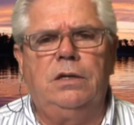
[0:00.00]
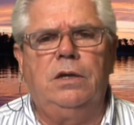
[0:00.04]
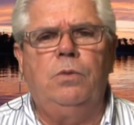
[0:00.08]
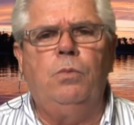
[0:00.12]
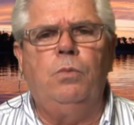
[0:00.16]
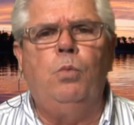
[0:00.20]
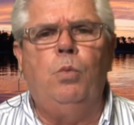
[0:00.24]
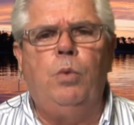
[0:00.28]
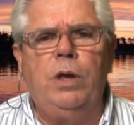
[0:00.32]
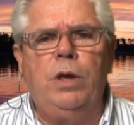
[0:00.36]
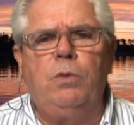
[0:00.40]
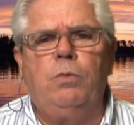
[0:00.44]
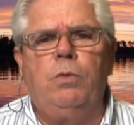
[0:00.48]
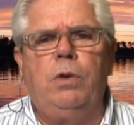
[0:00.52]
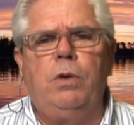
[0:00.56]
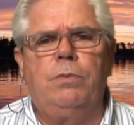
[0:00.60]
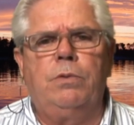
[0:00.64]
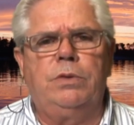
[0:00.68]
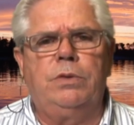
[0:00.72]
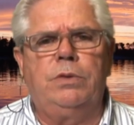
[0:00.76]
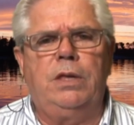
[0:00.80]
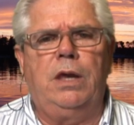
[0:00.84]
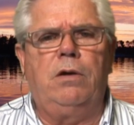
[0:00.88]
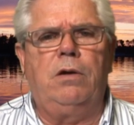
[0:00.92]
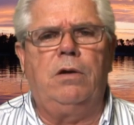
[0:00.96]
when we
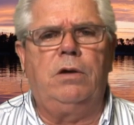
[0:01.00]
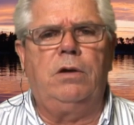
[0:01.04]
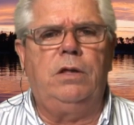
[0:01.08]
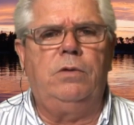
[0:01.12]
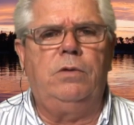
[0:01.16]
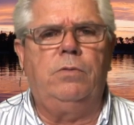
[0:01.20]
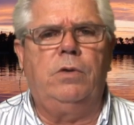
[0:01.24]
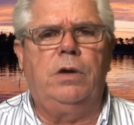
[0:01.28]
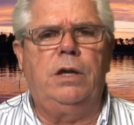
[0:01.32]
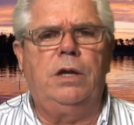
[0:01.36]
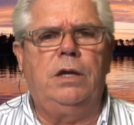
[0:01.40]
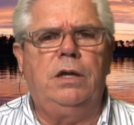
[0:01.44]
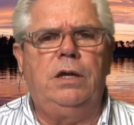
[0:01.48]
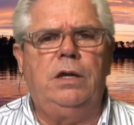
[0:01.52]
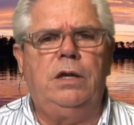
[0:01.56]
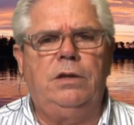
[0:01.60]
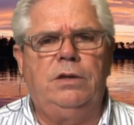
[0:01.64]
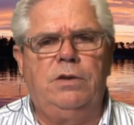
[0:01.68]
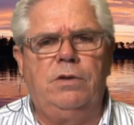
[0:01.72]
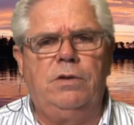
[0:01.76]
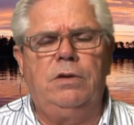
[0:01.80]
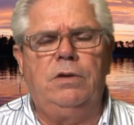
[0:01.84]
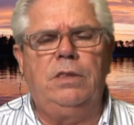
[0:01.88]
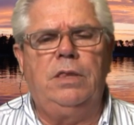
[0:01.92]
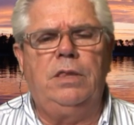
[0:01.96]
were there anyway,
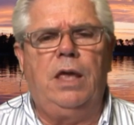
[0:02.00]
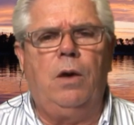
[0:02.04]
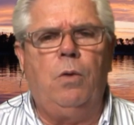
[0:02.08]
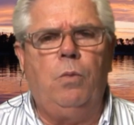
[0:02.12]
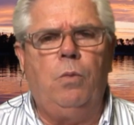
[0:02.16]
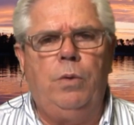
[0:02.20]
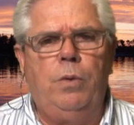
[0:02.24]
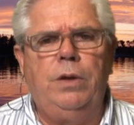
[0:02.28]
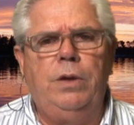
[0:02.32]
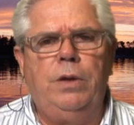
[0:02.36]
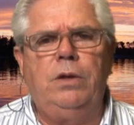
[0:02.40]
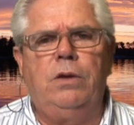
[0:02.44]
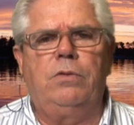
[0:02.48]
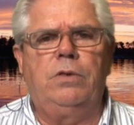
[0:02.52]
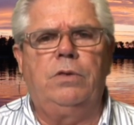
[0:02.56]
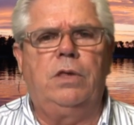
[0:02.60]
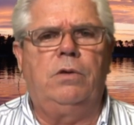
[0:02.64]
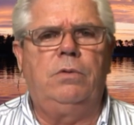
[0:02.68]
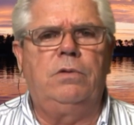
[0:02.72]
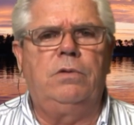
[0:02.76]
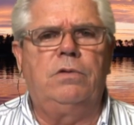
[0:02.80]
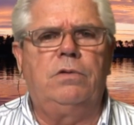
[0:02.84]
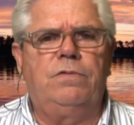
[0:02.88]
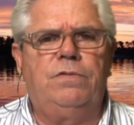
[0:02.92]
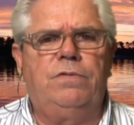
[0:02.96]
during that window that
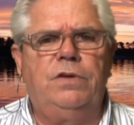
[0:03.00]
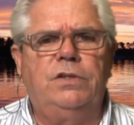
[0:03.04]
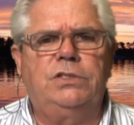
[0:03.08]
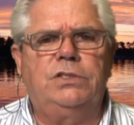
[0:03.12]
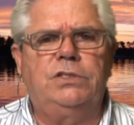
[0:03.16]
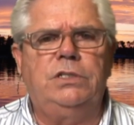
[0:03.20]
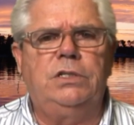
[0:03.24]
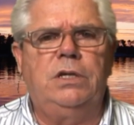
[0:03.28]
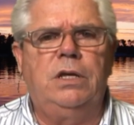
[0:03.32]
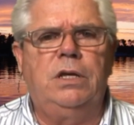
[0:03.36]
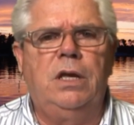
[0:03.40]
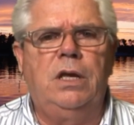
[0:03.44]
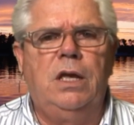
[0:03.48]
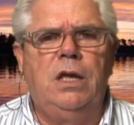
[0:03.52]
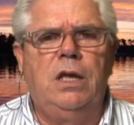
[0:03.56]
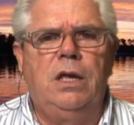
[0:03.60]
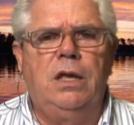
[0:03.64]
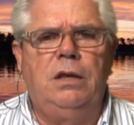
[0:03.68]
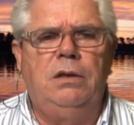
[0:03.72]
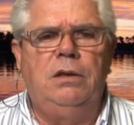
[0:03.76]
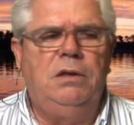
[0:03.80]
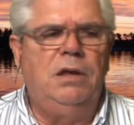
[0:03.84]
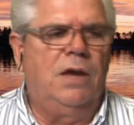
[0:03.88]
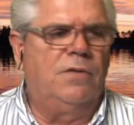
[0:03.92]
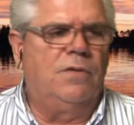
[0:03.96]
we were fishing.
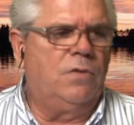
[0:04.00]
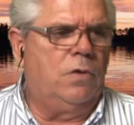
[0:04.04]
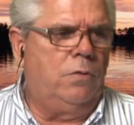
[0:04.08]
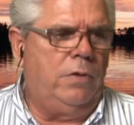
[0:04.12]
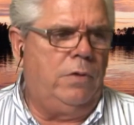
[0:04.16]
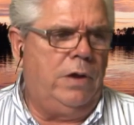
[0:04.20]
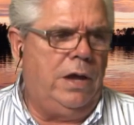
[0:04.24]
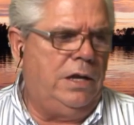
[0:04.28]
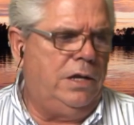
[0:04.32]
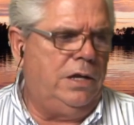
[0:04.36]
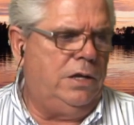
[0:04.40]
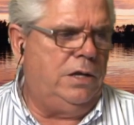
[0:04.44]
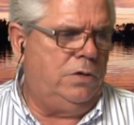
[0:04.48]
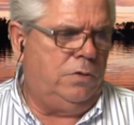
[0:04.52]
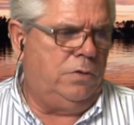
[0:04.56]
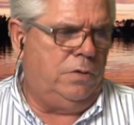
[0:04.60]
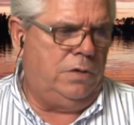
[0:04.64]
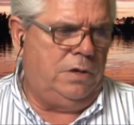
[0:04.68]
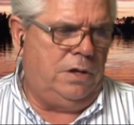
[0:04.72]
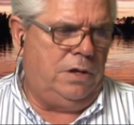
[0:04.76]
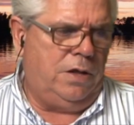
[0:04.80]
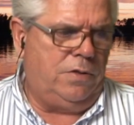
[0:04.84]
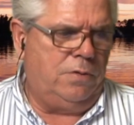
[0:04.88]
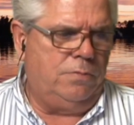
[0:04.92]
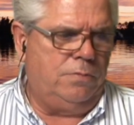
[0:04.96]
Never ran into
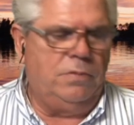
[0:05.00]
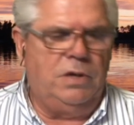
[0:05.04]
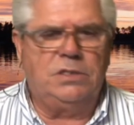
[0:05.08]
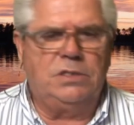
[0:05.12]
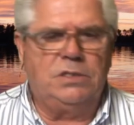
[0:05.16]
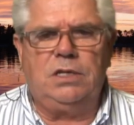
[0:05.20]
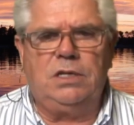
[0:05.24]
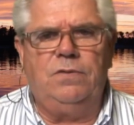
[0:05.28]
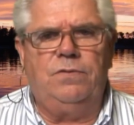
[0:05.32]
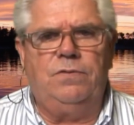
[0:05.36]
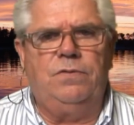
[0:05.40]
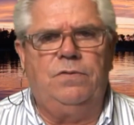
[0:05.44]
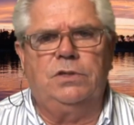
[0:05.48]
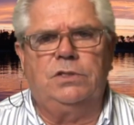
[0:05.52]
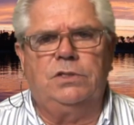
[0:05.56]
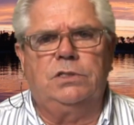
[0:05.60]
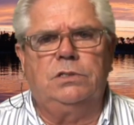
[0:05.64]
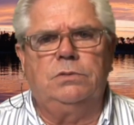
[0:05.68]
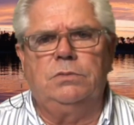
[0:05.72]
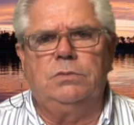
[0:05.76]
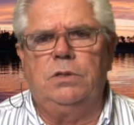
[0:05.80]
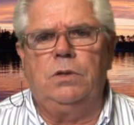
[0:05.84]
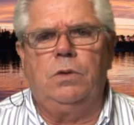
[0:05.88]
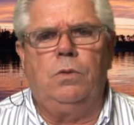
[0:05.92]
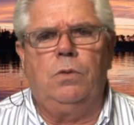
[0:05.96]
another muskie
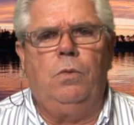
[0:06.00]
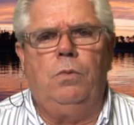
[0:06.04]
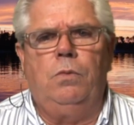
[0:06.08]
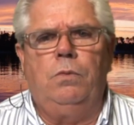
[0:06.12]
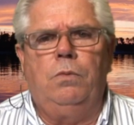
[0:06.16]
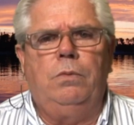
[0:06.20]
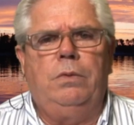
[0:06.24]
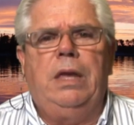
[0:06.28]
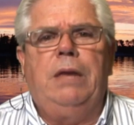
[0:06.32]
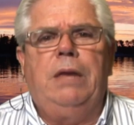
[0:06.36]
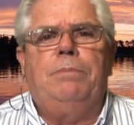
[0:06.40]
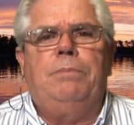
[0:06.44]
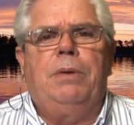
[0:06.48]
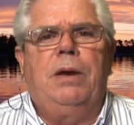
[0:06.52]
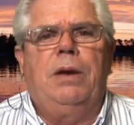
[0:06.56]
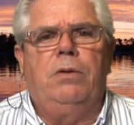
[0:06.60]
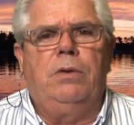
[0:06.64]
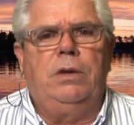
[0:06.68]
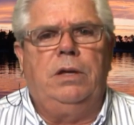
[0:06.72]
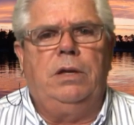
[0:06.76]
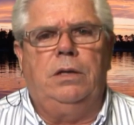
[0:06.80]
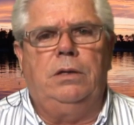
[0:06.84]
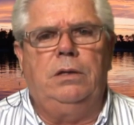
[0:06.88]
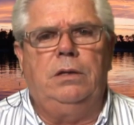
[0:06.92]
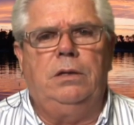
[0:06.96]
fisherman,
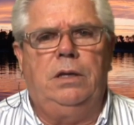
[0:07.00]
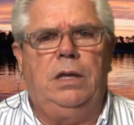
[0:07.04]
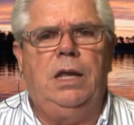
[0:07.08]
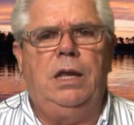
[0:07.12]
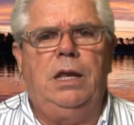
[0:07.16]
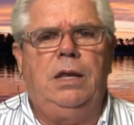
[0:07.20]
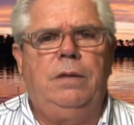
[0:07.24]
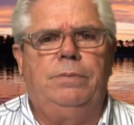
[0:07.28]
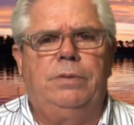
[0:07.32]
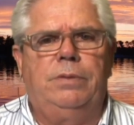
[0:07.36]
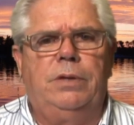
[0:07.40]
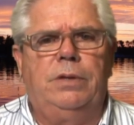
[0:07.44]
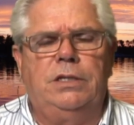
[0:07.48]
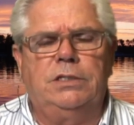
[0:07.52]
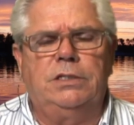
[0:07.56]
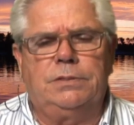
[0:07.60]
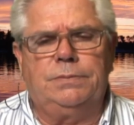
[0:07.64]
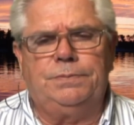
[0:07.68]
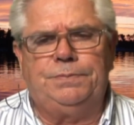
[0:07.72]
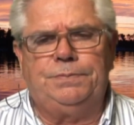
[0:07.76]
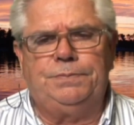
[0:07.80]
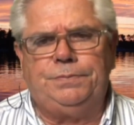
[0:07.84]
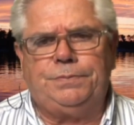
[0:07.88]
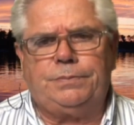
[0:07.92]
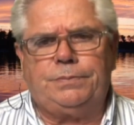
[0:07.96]
period, any place.
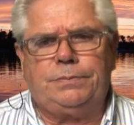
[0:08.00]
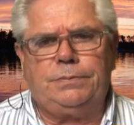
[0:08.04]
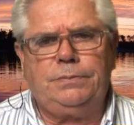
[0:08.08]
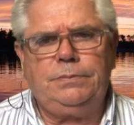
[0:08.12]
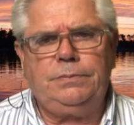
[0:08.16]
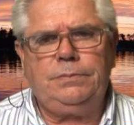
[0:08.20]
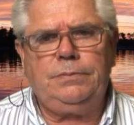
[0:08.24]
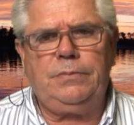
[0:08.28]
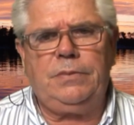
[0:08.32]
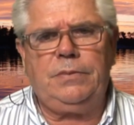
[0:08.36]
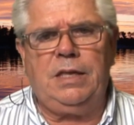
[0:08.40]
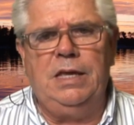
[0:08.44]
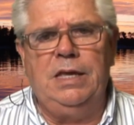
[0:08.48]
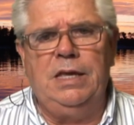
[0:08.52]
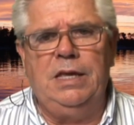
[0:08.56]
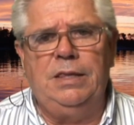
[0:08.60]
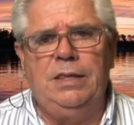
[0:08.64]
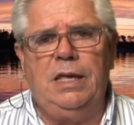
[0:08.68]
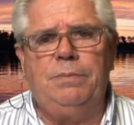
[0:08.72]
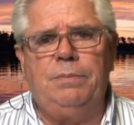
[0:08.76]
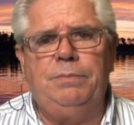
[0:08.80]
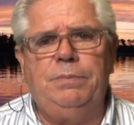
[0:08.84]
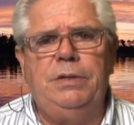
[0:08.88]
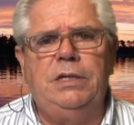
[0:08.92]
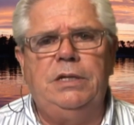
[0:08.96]
And
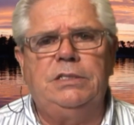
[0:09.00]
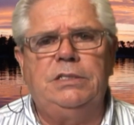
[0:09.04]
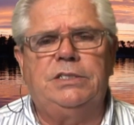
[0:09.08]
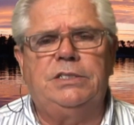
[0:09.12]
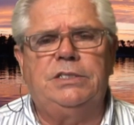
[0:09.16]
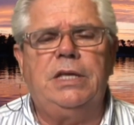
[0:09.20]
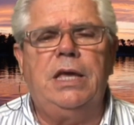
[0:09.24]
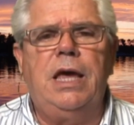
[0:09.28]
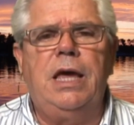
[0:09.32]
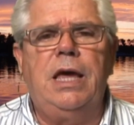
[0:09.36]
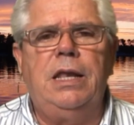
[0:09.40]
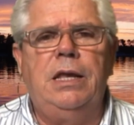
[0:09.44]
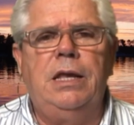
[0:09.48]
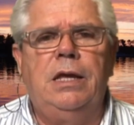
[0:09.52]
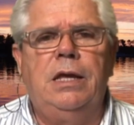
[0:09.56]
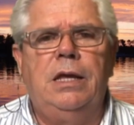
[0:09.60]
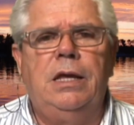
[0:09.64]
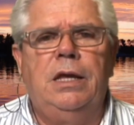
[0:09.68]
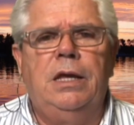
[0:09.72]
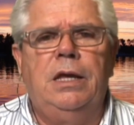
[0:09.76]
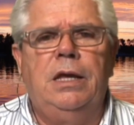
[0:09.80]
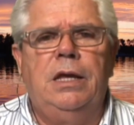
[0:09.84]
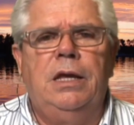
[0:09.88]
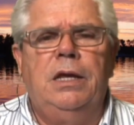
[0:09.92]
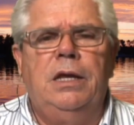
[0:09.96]
that being said,
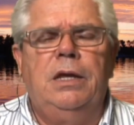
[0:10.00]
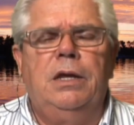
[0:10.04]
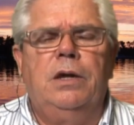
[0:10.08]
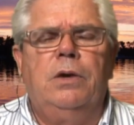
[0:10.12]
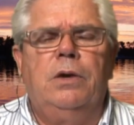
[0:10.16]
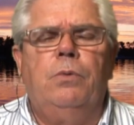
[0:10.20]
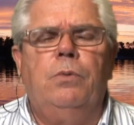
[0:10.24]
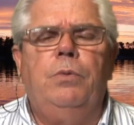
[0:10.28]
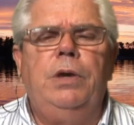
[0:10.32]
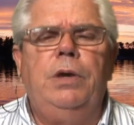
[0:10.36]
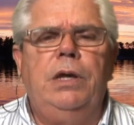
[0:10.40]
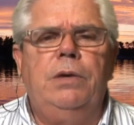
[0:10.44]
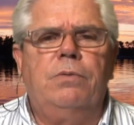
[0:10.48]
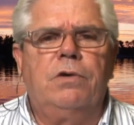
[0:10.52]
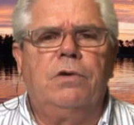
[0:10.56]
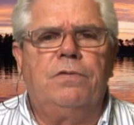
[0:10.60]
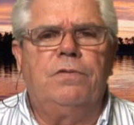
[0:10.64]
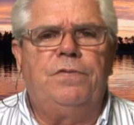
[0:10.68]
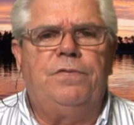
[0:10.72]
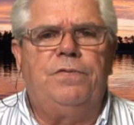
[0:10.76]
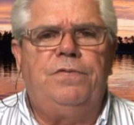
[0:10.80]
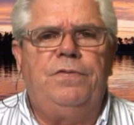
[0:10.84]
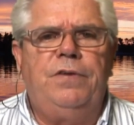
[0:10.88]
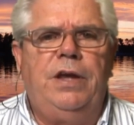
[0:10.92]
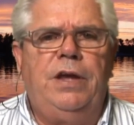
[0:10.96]
we were
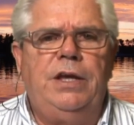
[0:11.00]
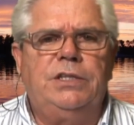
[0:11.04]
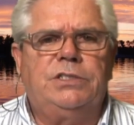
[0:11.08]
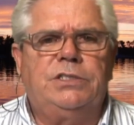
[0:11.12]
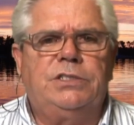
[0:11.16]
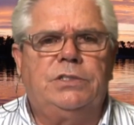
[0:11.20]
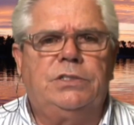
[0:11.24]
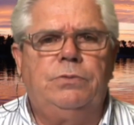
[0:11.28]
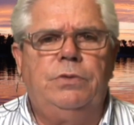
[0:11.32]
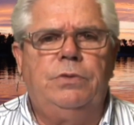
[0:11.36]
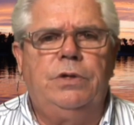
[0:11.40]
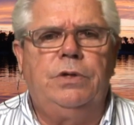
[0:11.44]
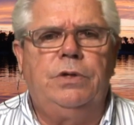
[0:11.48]
faced